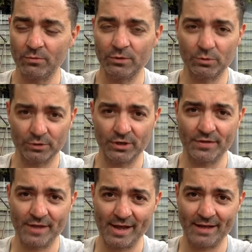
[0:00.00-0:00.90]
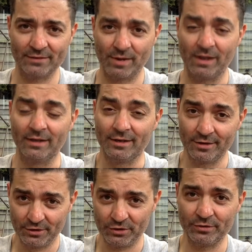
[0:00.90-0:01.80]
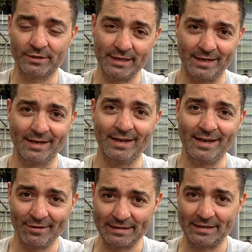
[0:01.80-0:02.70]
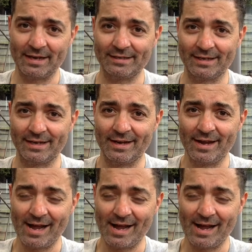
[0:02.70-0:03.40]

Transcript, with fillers: which will turn their heads. Well, you'll see. Here is a classic.